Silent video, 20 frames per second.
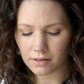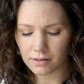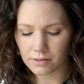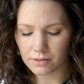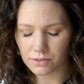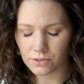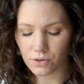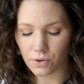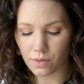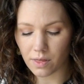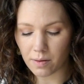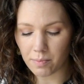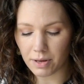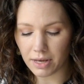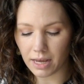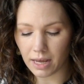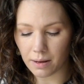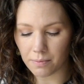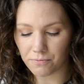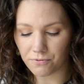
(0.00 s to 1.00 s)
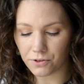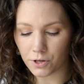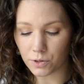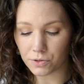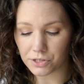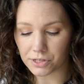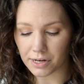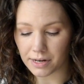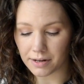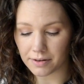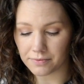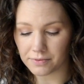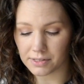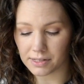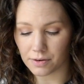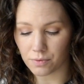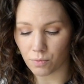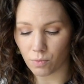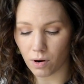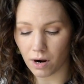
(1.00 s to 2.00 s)
So they became fugitives
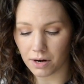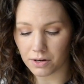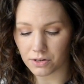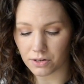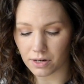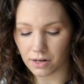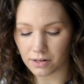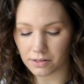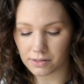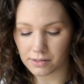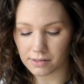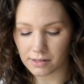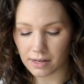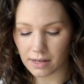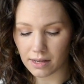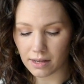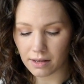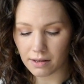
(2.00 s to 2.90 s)
and wanderers.